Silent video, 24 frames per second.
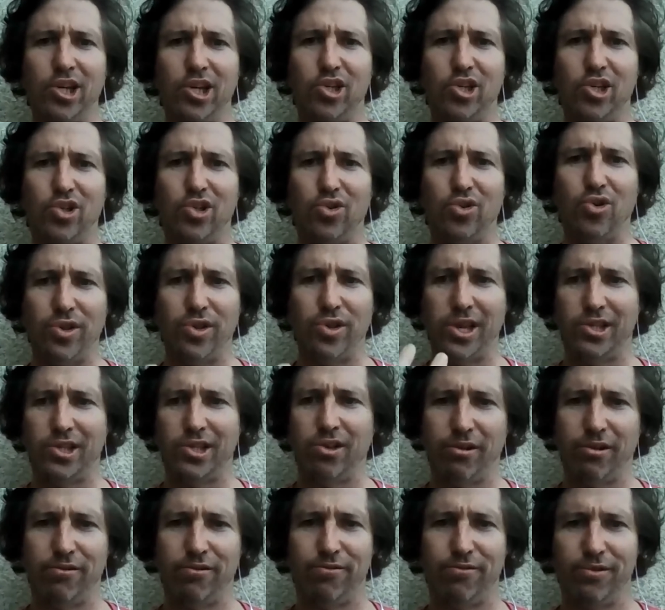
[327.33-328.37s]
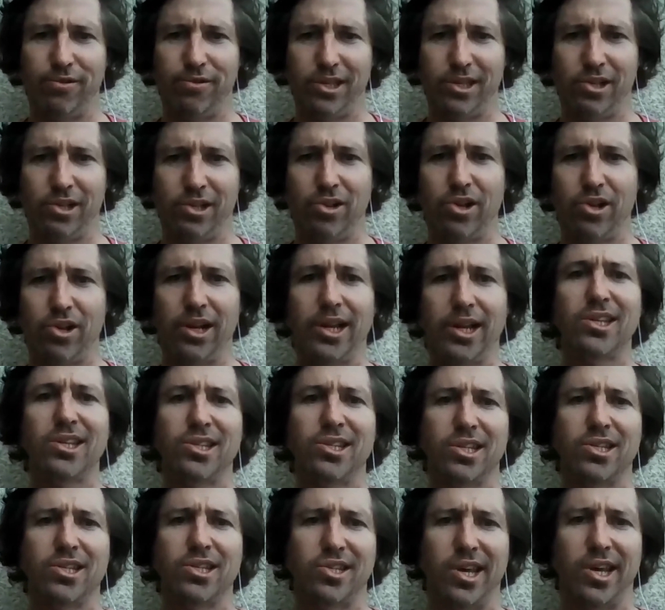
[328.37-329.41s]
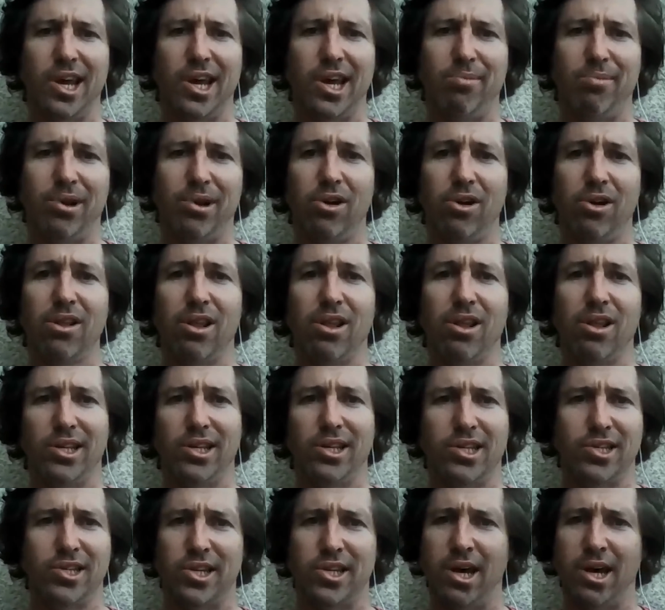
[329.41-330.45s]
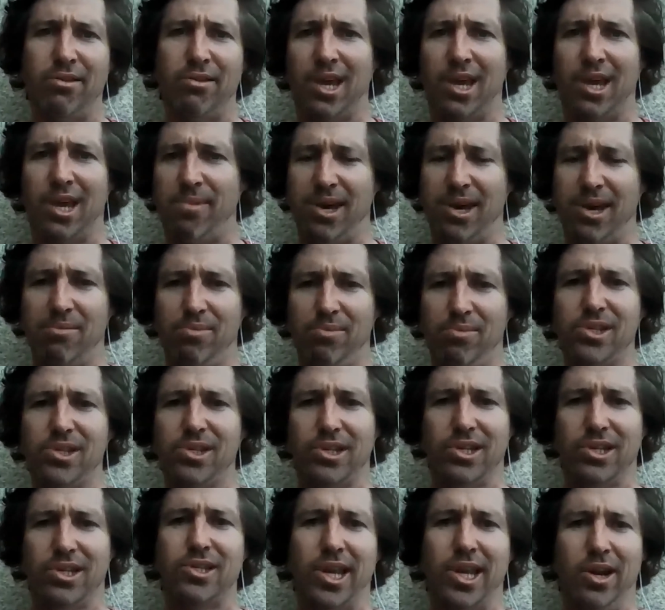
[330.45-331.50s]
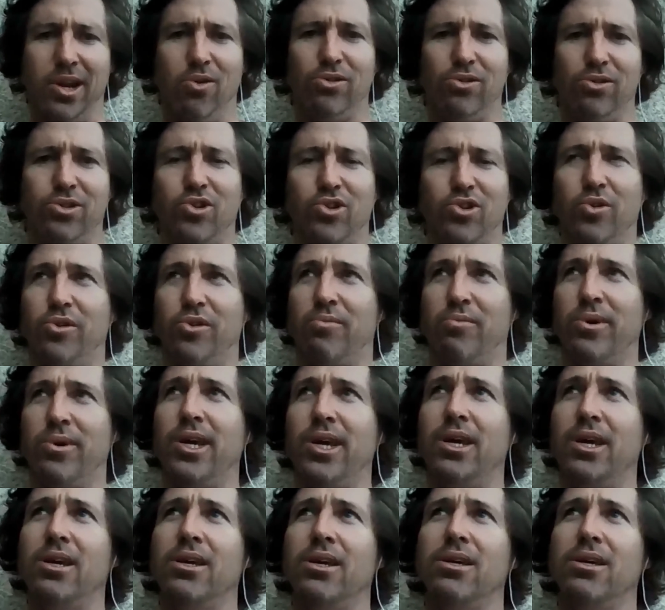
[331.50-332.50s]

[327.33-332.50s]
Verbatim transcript: sure, there's a lot of there's a lot of lessons there, but a lot of the lessons are nothing about yeah. business and all to do with me.